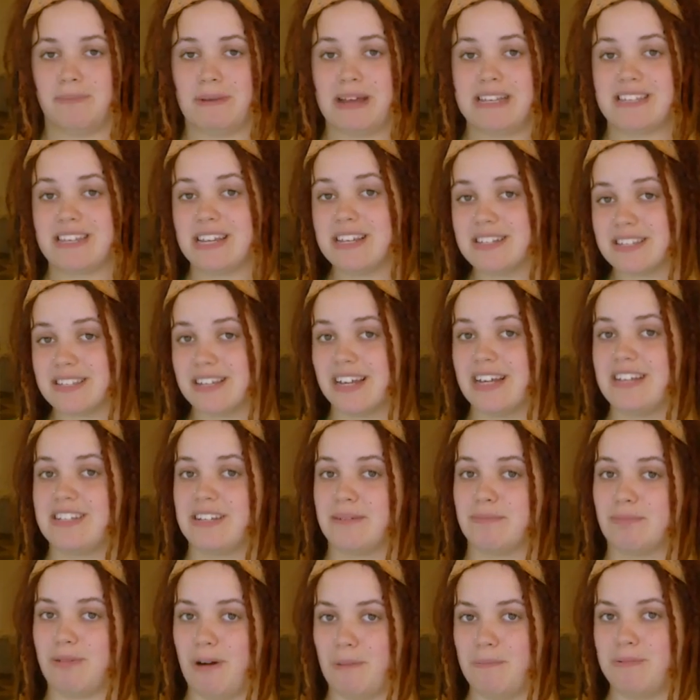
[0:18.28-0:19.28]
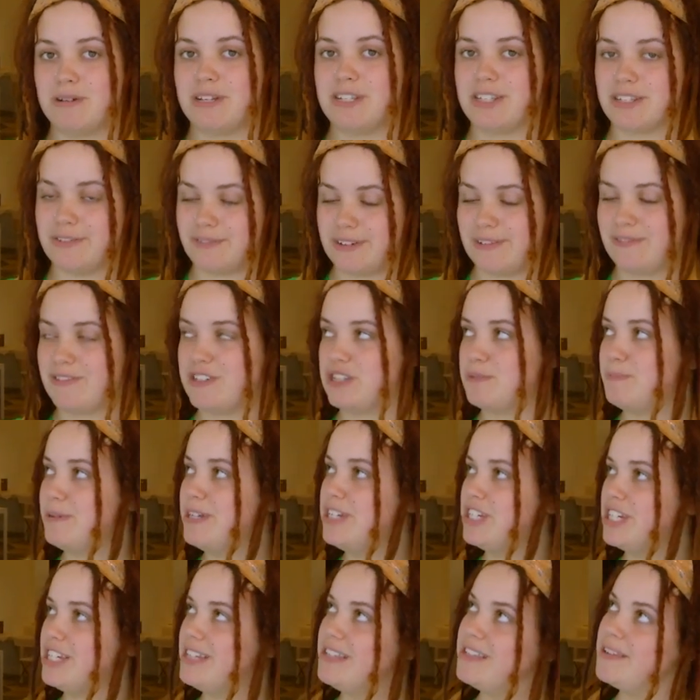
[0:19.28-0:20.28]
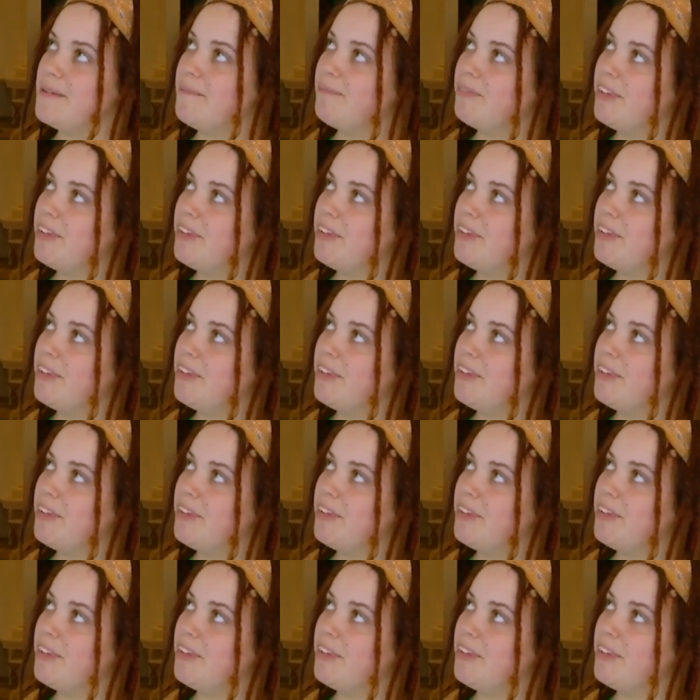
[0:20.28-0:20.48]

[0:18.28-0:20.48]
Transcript: the best insulating properties of different species.